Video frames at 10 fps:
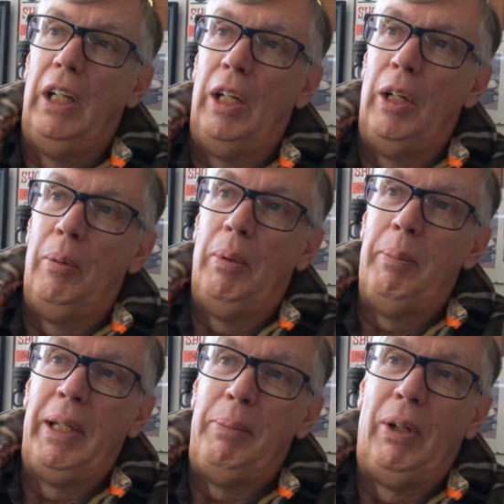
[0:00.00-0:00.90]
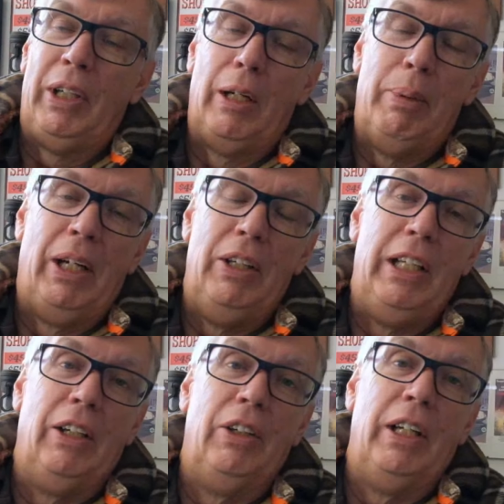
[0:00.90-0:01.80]
I might be able to get a better
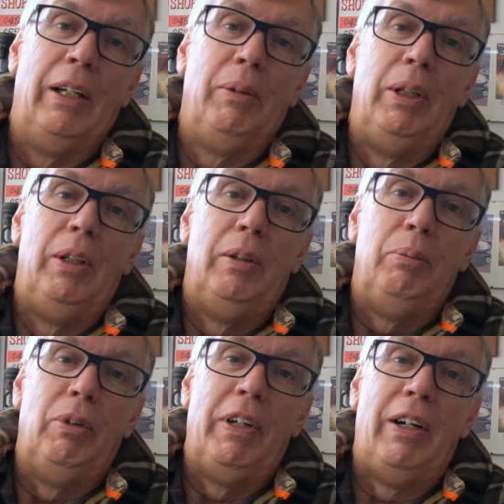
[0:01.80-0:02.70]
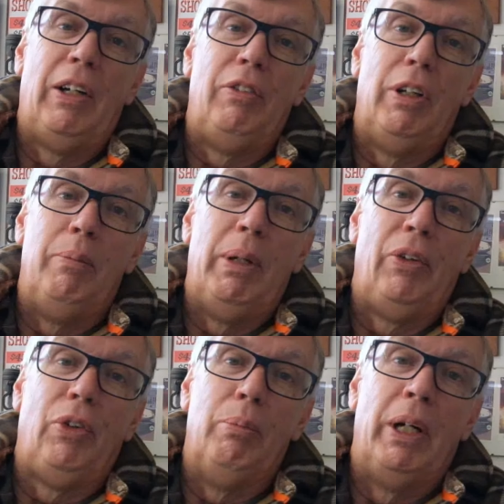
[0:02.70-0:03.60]
deal on that. But they're out of a
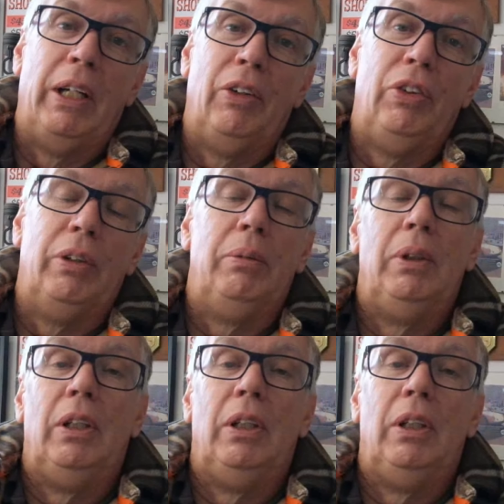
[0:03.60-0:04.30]
Mazda Miata,